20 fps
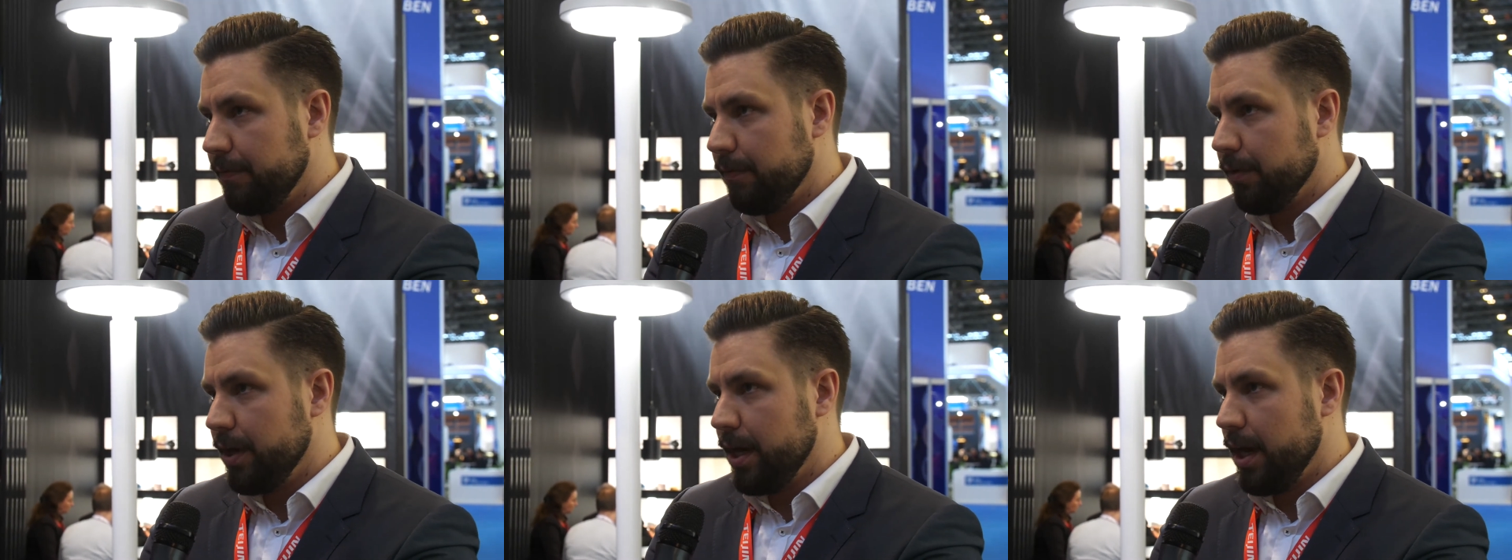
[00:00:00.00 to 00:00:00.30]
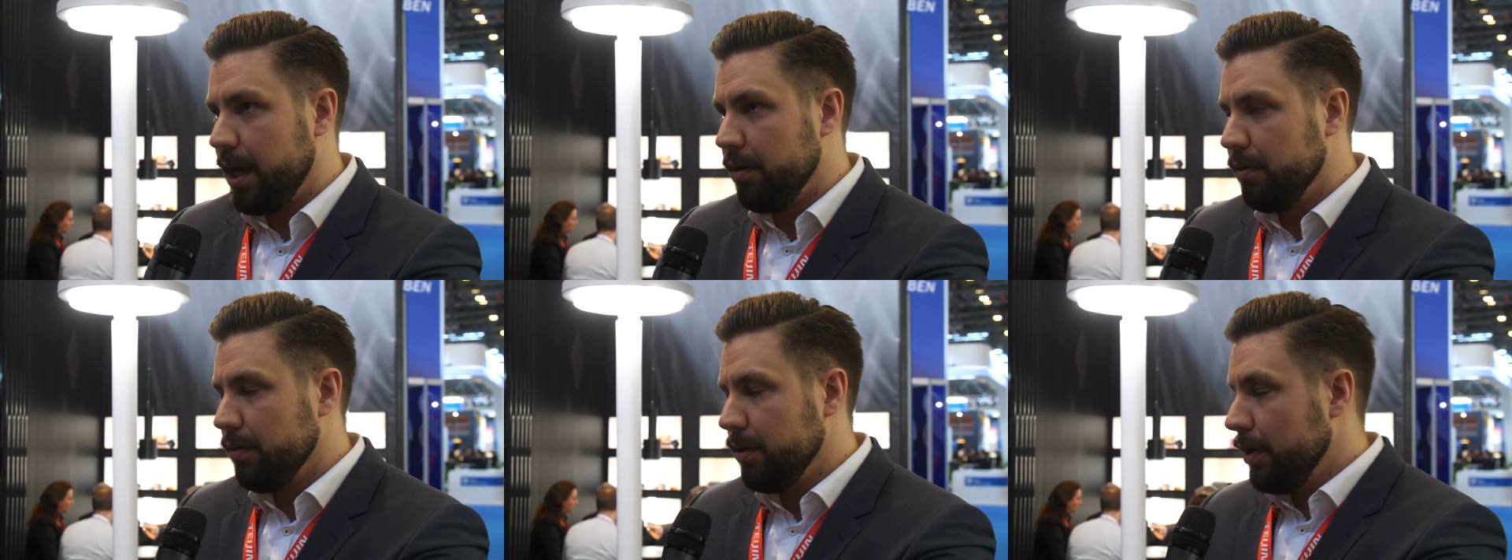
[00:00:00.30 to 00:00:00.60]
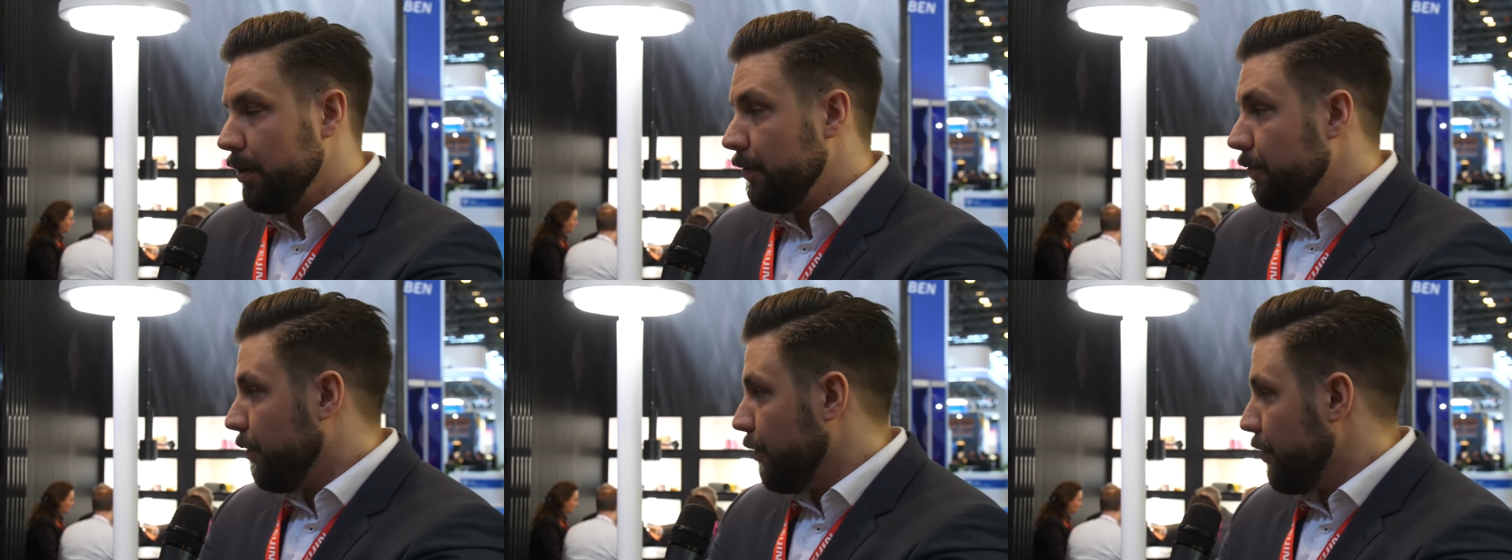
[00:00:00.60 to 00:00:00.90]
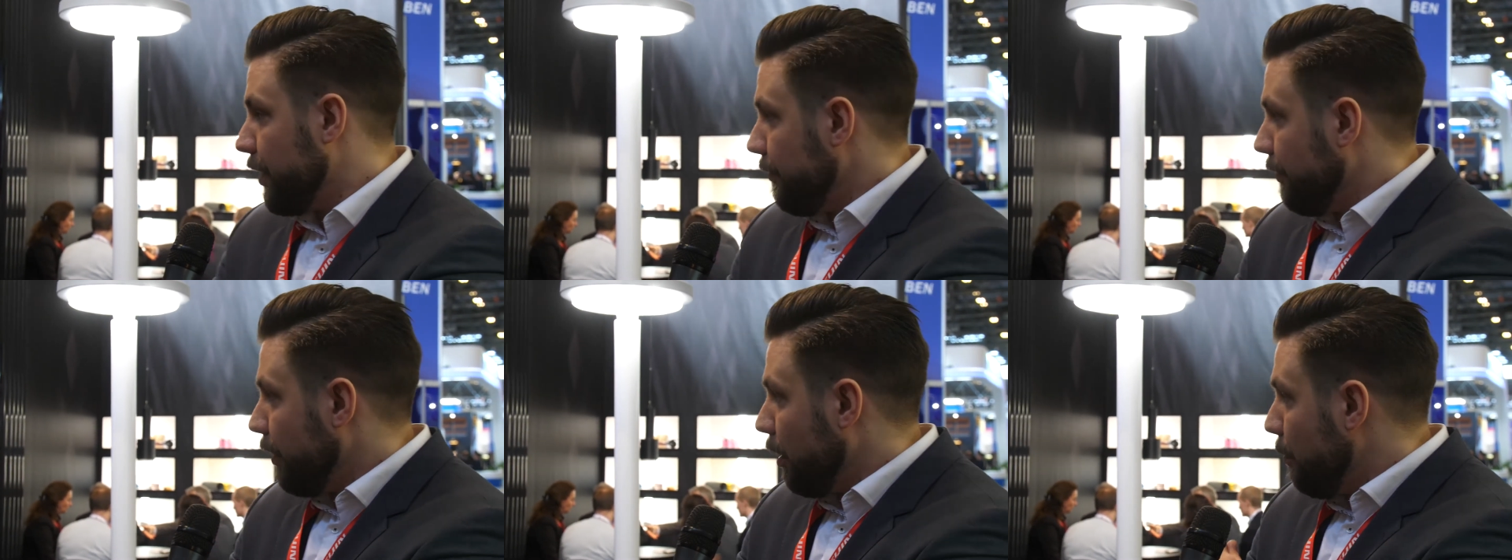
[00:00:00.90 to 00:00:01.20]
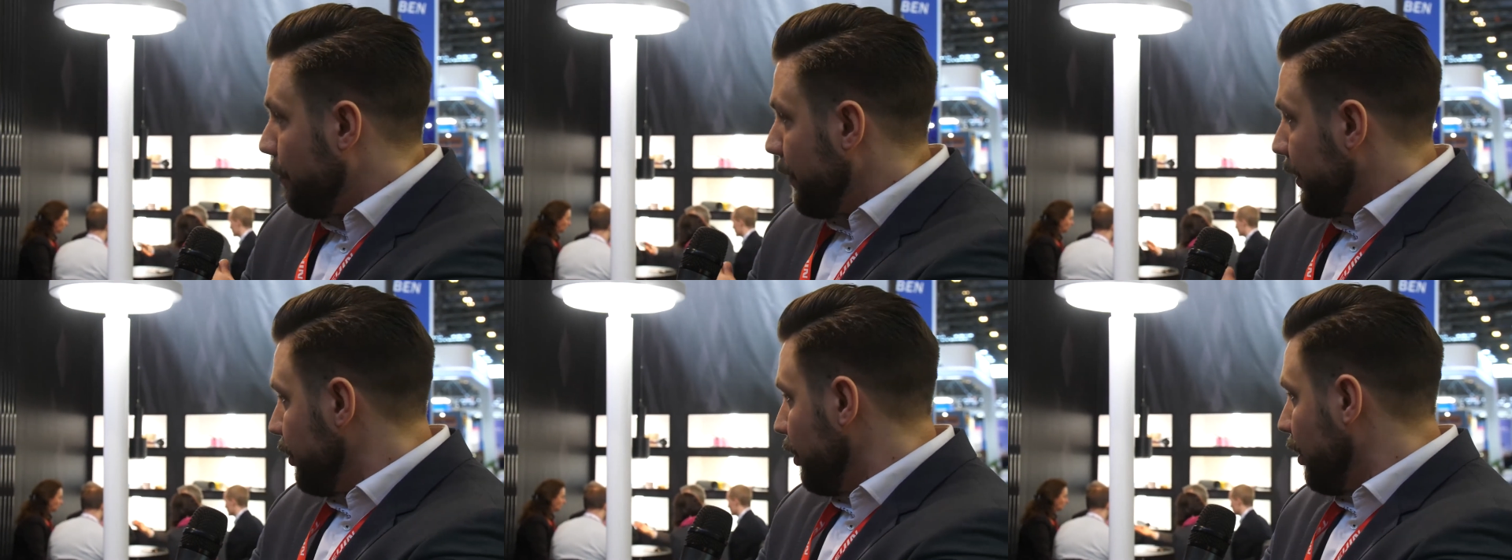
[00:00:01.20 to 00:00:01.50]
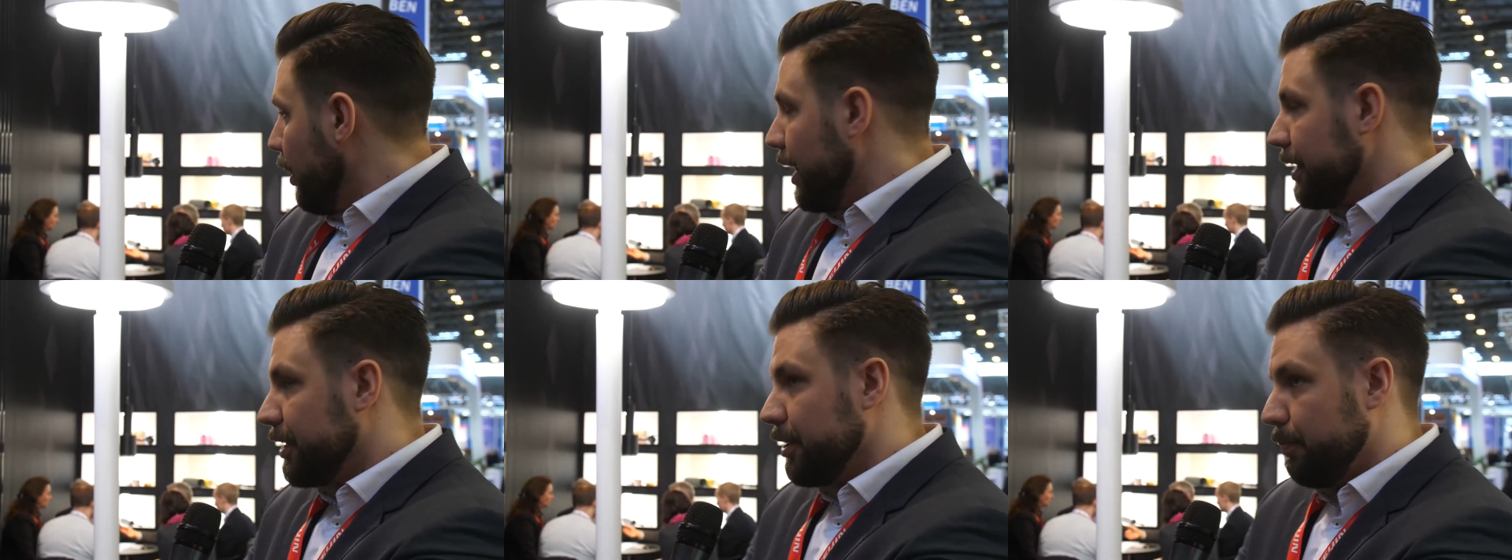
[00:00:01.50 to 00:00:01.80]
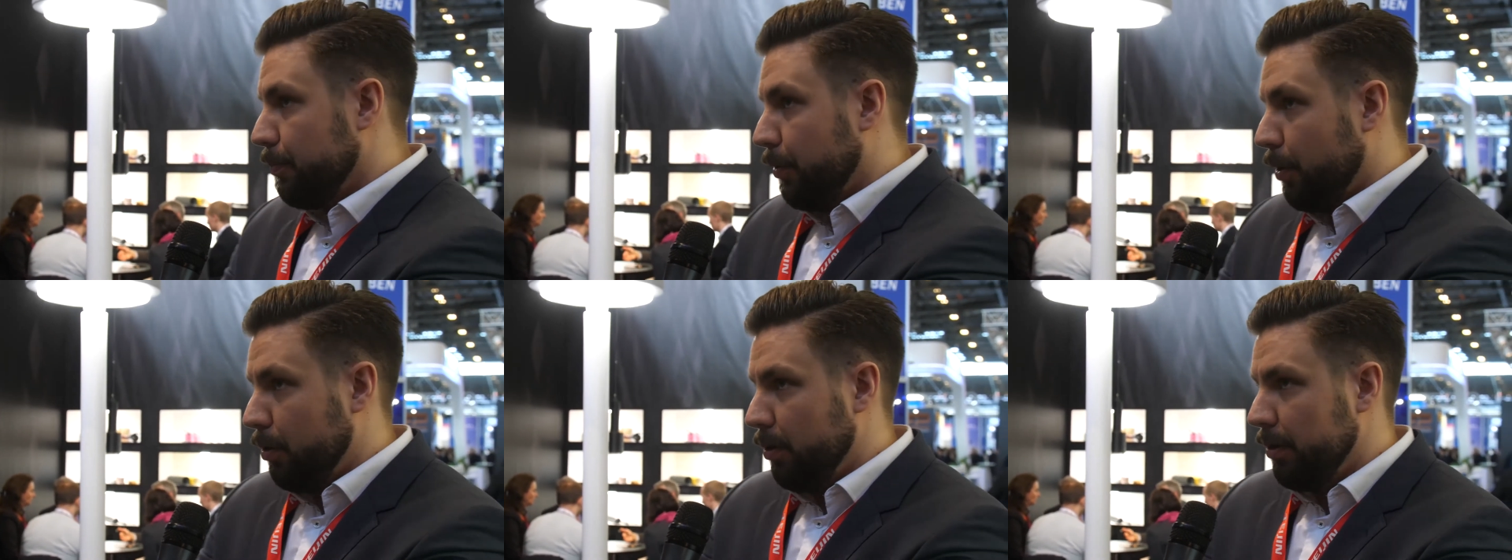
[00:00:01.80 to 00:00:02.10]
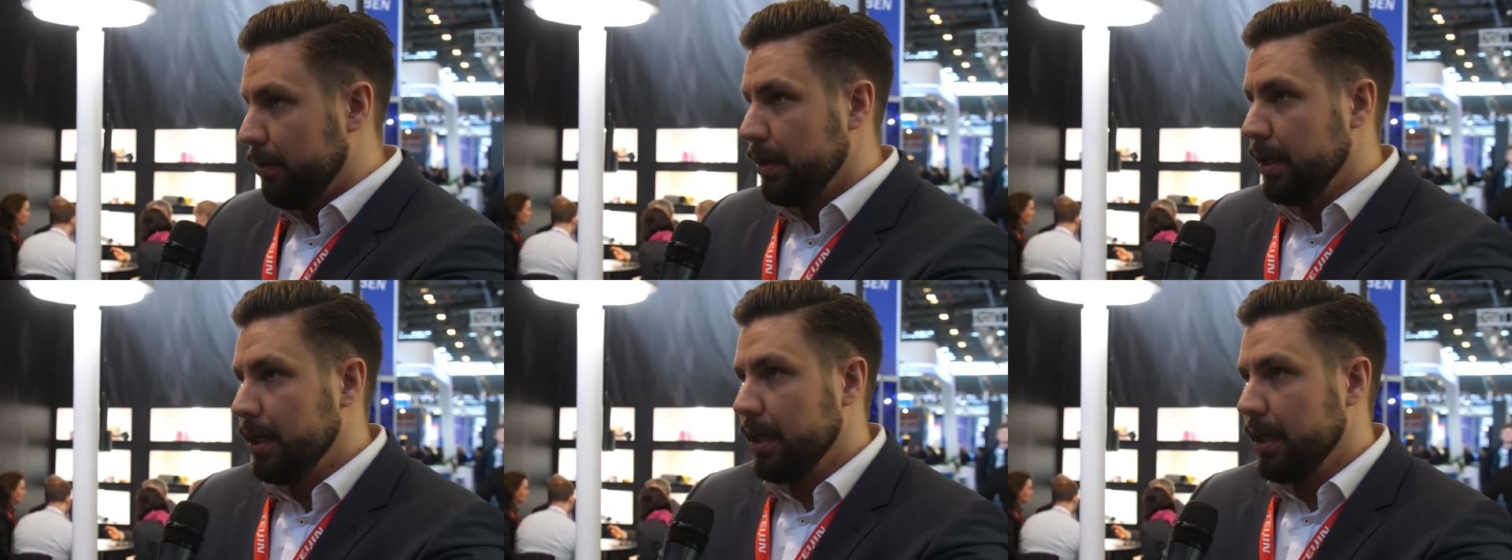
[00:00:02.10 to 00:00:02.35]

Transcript: for now for developing the lighting pole